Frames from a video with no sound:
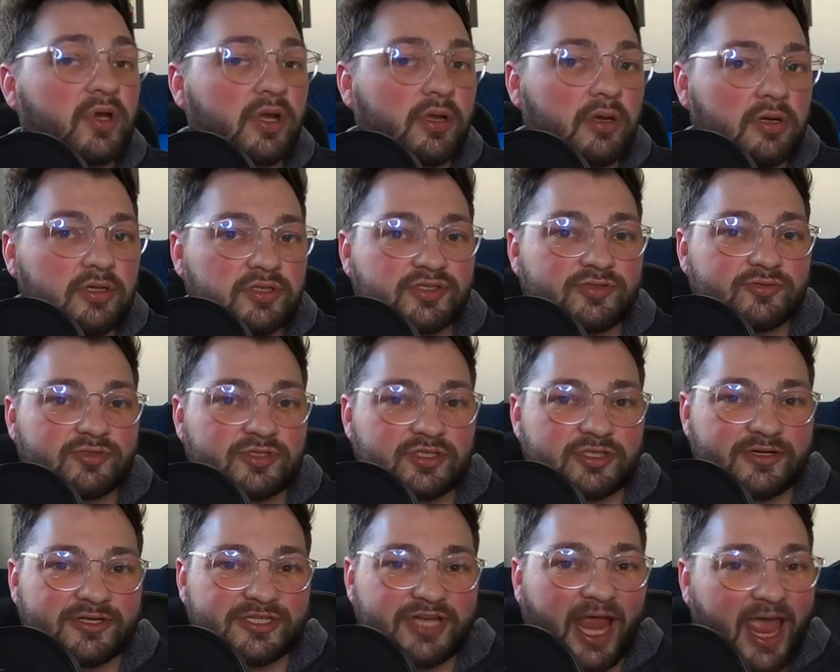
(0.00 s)
it could also
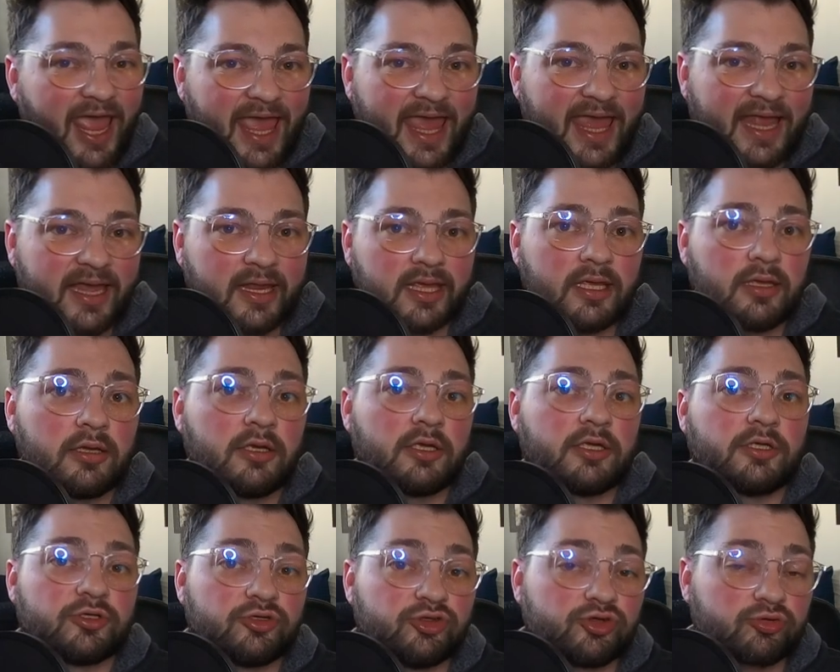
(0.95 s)
search any
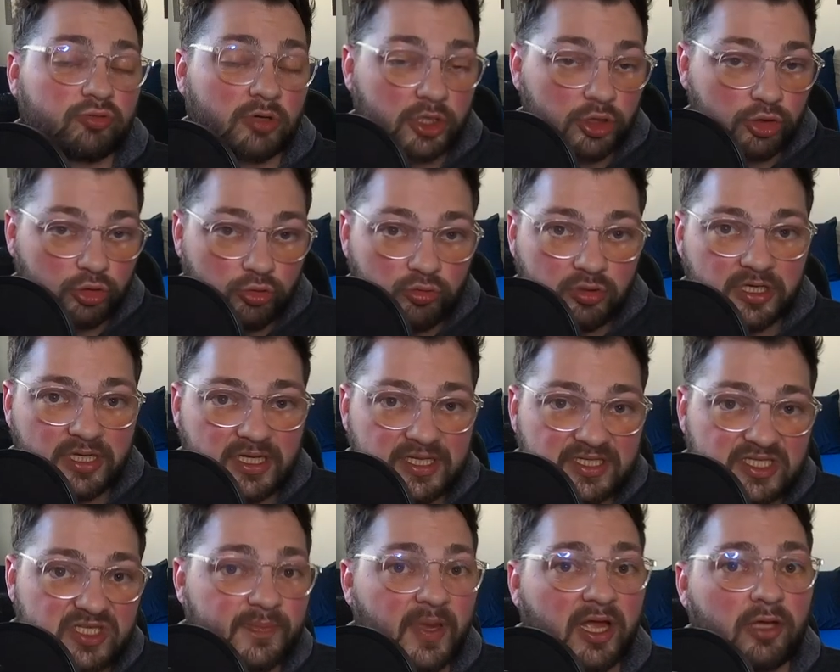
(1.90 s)
Dragunity
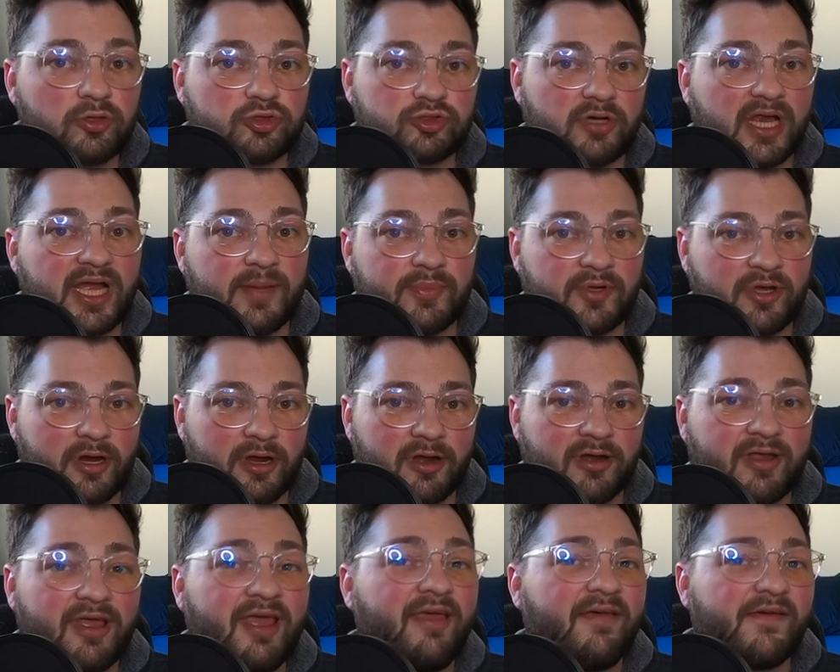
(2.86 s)
spell trap card,
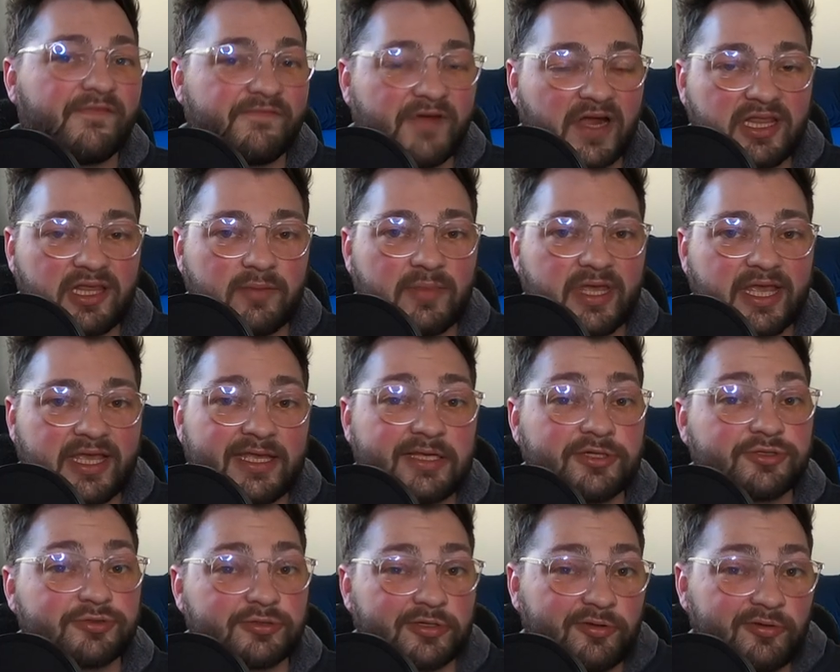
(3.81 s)
finally making
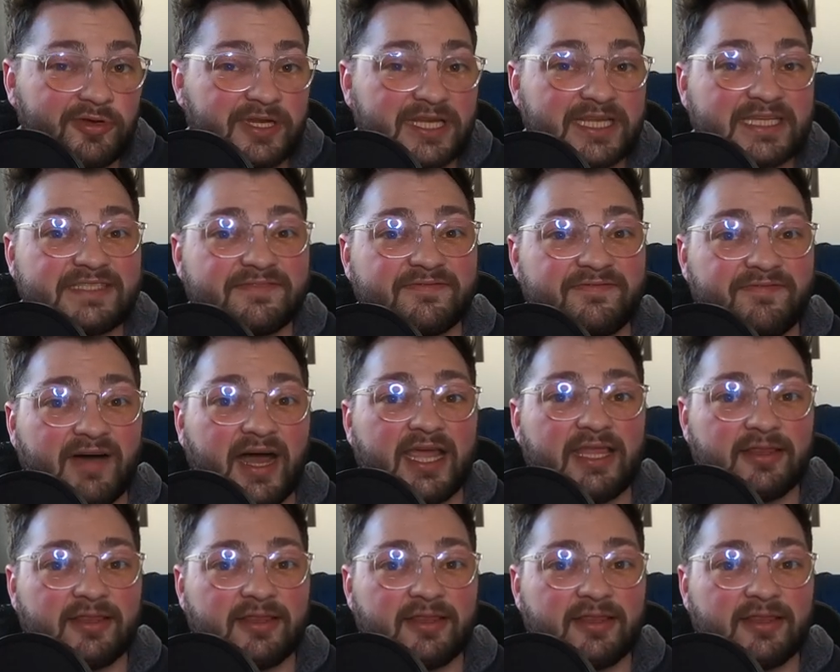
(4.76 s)
Dragunity Divine